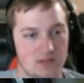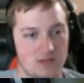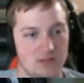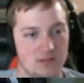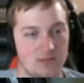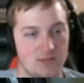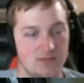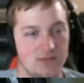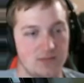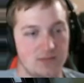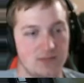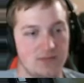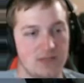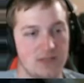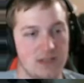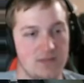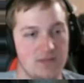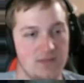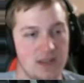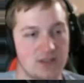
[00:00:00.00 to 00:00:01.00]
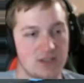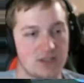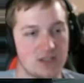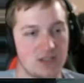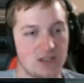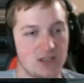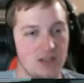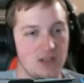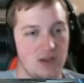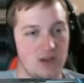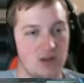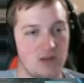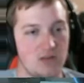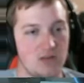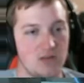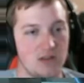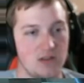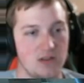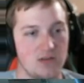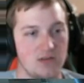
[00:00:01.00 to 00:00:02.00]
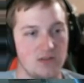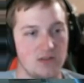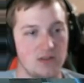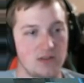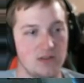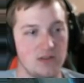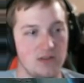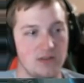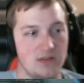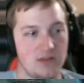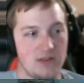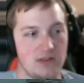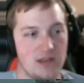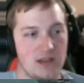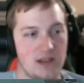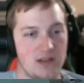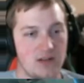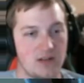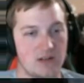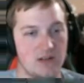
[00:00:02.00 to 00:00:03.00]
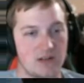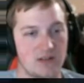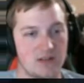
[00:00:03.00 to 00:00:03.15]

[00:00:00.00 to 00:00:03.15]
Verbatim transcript: Well, leave that shit alone. Okay, wait. Do uh, it with it later.